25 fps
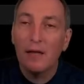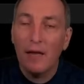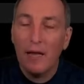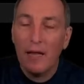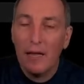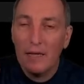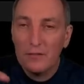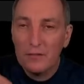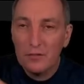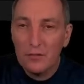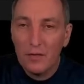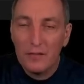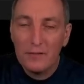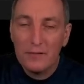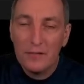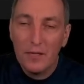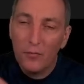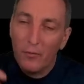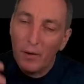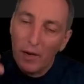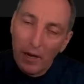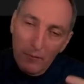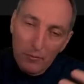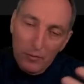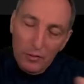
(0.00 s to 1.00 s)
And so I say,
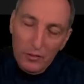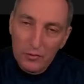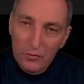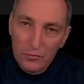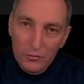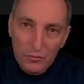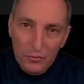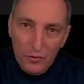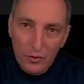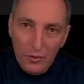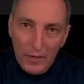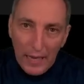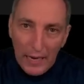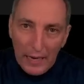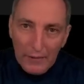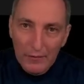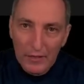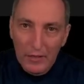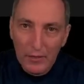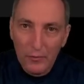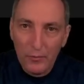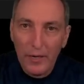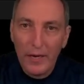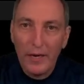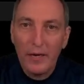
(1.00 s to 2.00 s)
well, I'm going to do the live
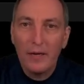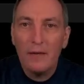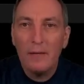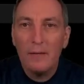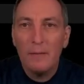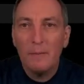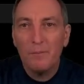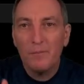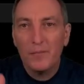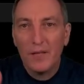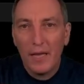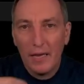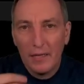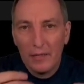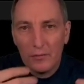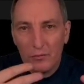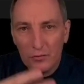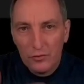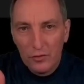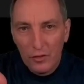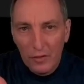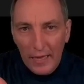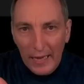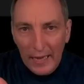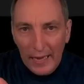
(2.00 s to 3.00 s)
anyway. I do
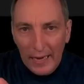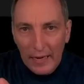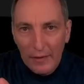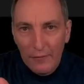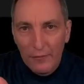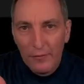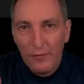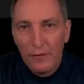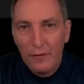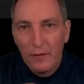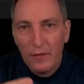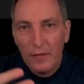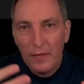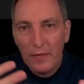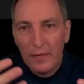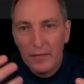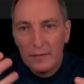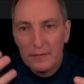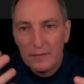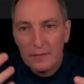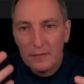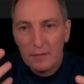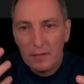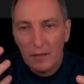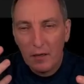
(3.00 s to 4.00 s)
the live.
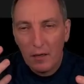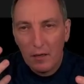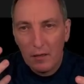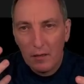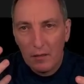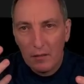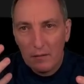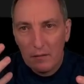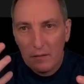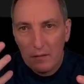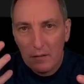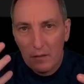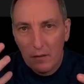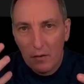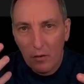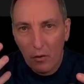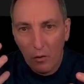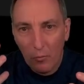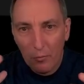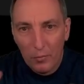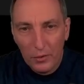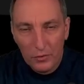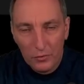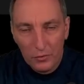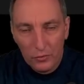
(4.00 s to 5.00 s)
It's
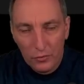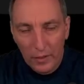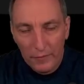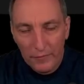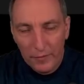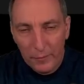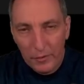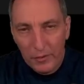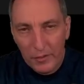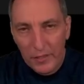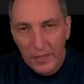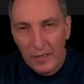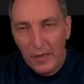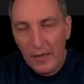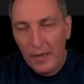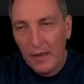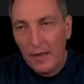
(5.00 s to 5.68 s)
open to everybody.